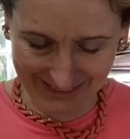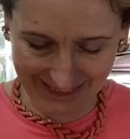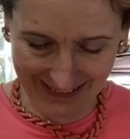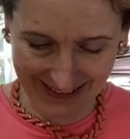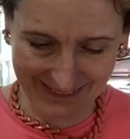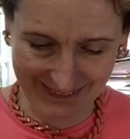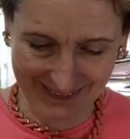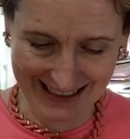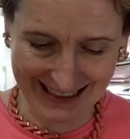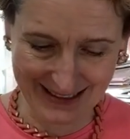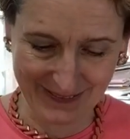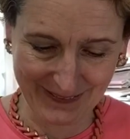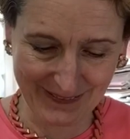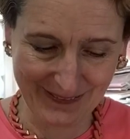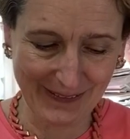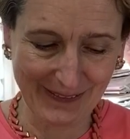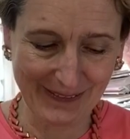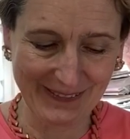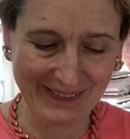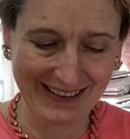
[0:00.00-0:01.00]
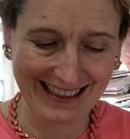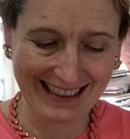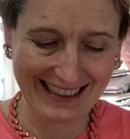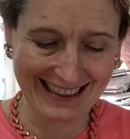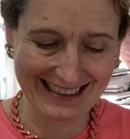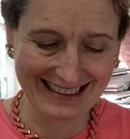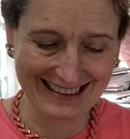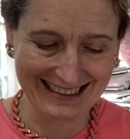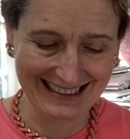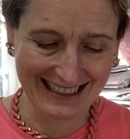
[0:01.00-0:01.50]
one of his
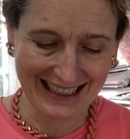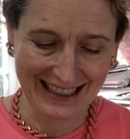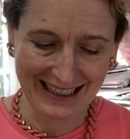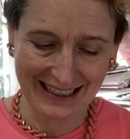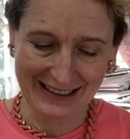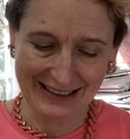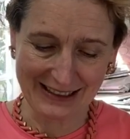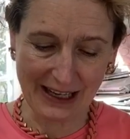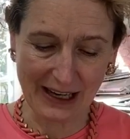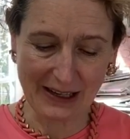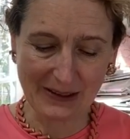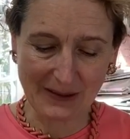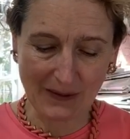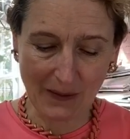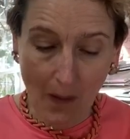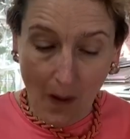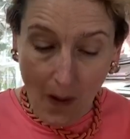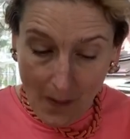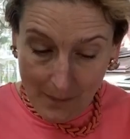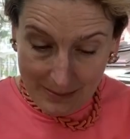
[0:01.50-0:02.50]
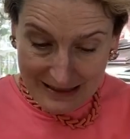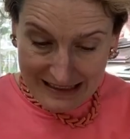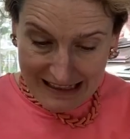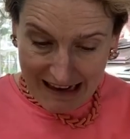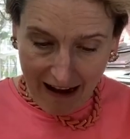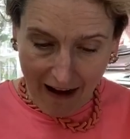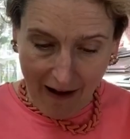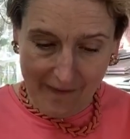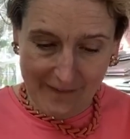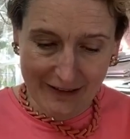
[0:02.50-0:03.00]
forefingers. The corpse
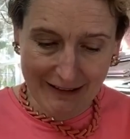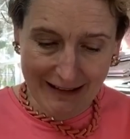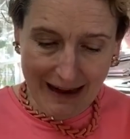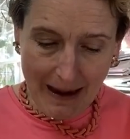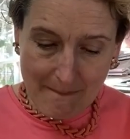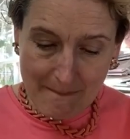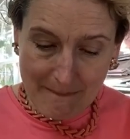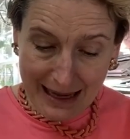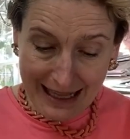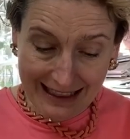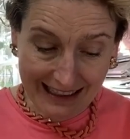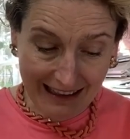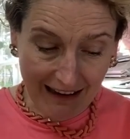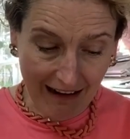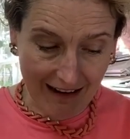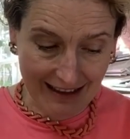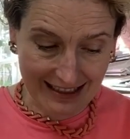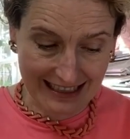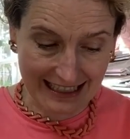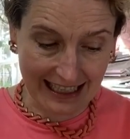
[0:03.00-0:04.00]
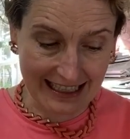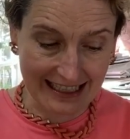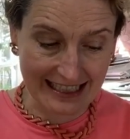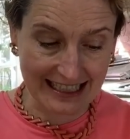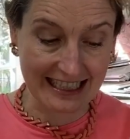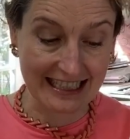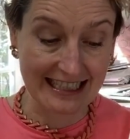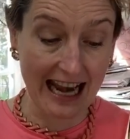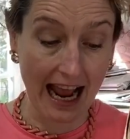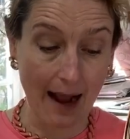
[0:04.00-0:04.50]
of Gwenbeard the Ghastly
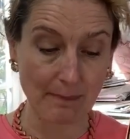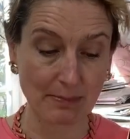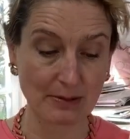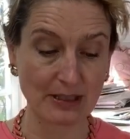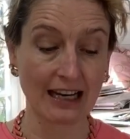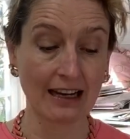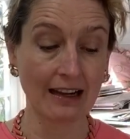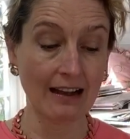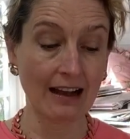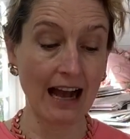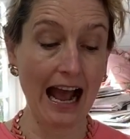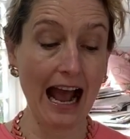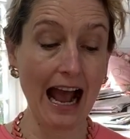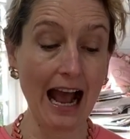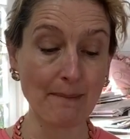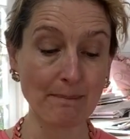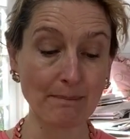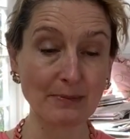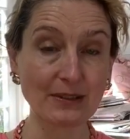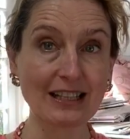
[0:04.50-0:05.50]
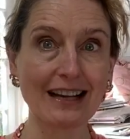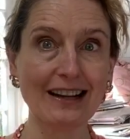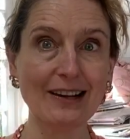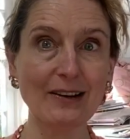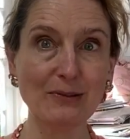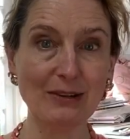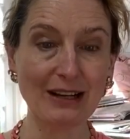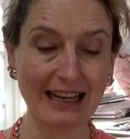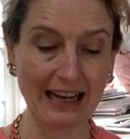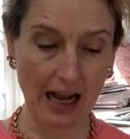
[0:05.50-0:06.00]
snapped
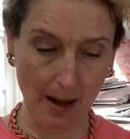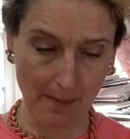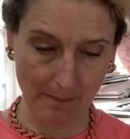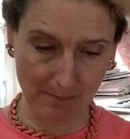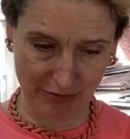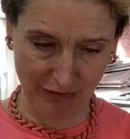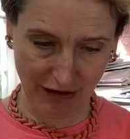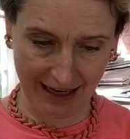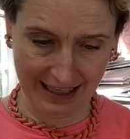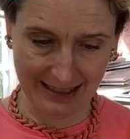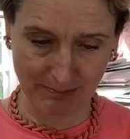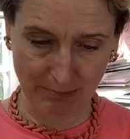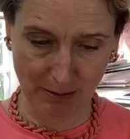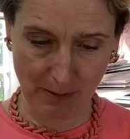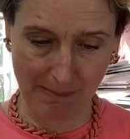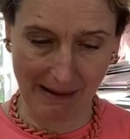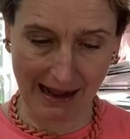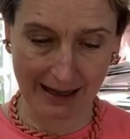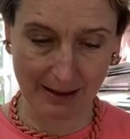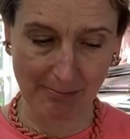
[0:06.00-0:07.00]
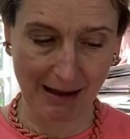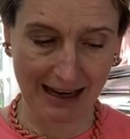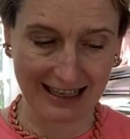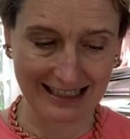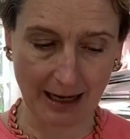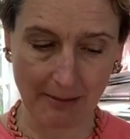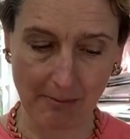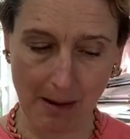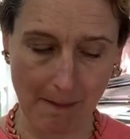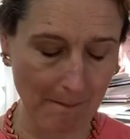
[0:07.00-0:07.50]
absolutely upright, propelled by
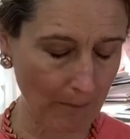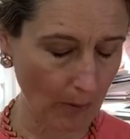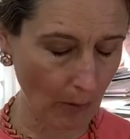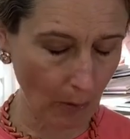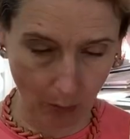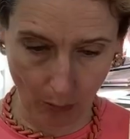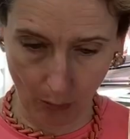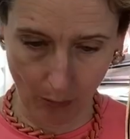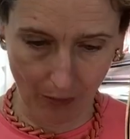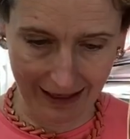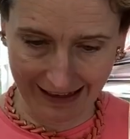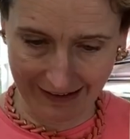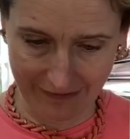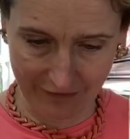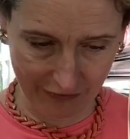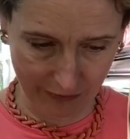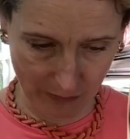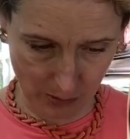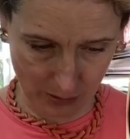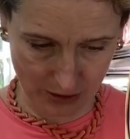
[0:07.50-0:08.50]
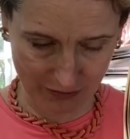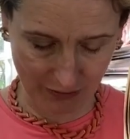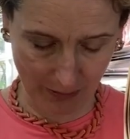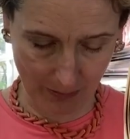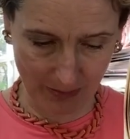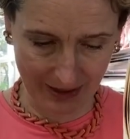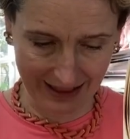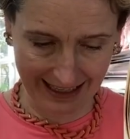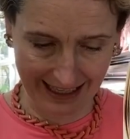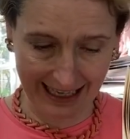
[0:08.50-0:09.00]
some appalling force from
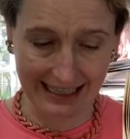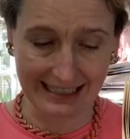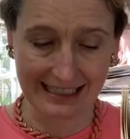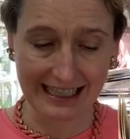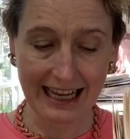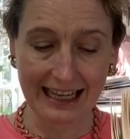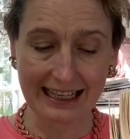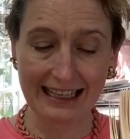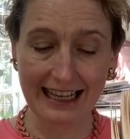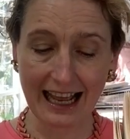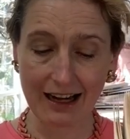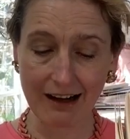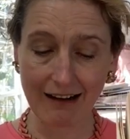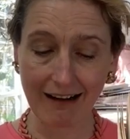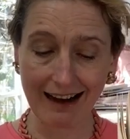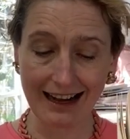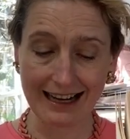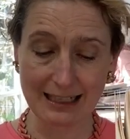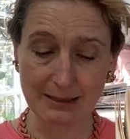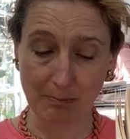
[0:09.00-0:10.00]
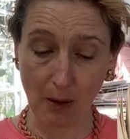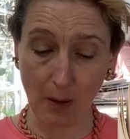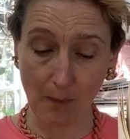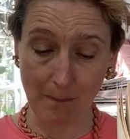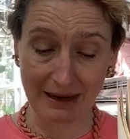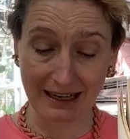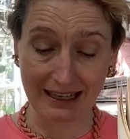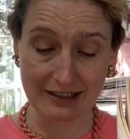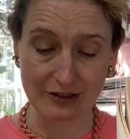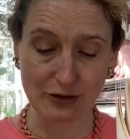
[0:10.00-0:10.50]
within it. Yellow eyes
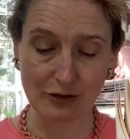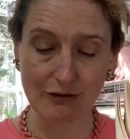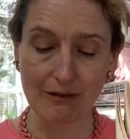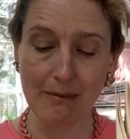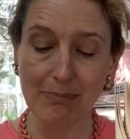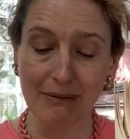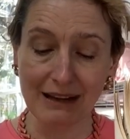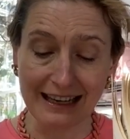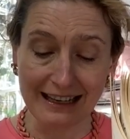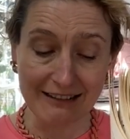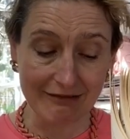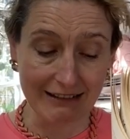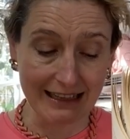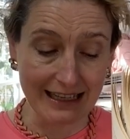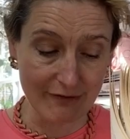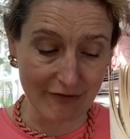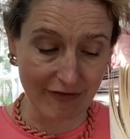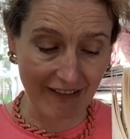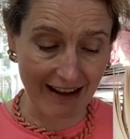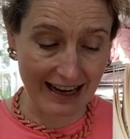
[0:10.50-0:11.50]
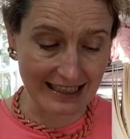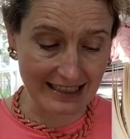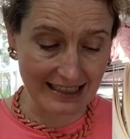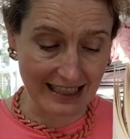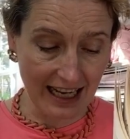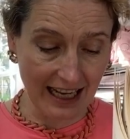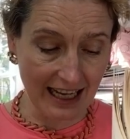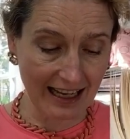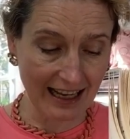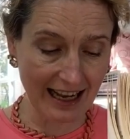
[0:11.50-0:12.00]
popping, dribbly green face,
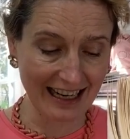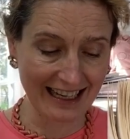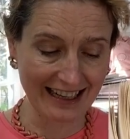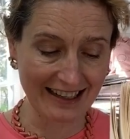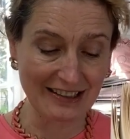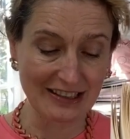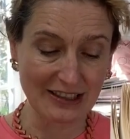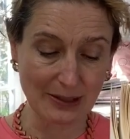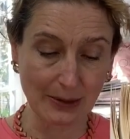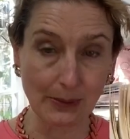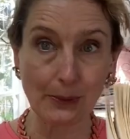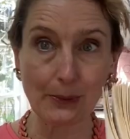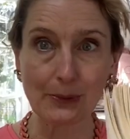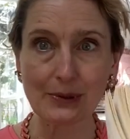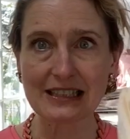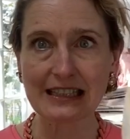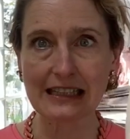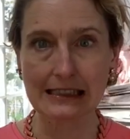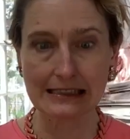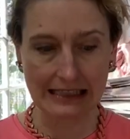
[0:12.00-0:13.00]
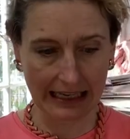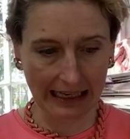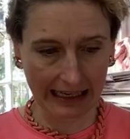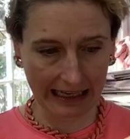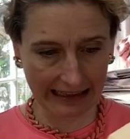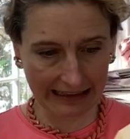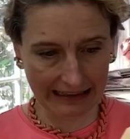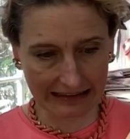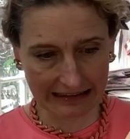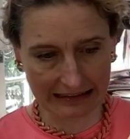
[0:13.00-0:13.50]
contorted
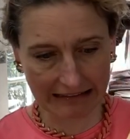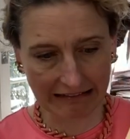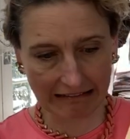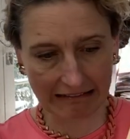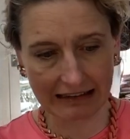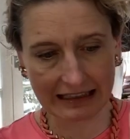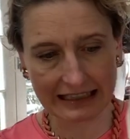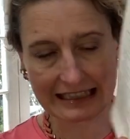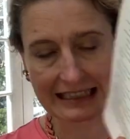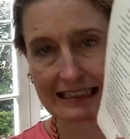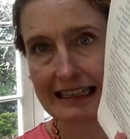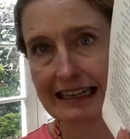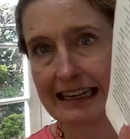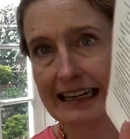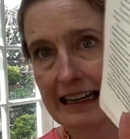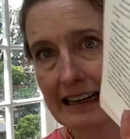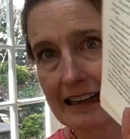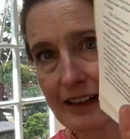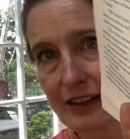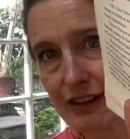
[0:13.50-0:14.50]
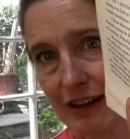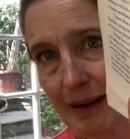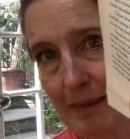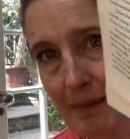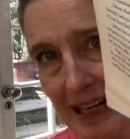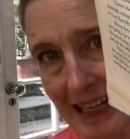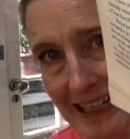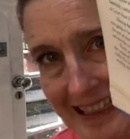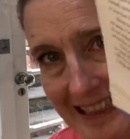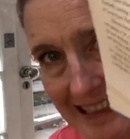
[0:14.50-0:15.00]
in a ghastly
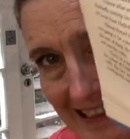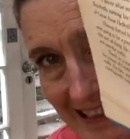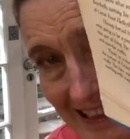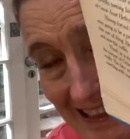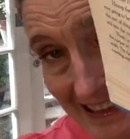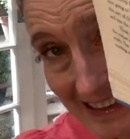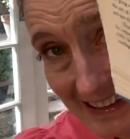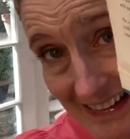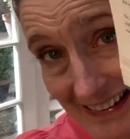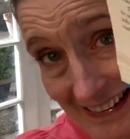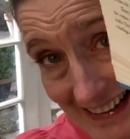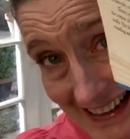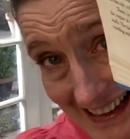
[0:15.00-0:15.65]
grimace. And look,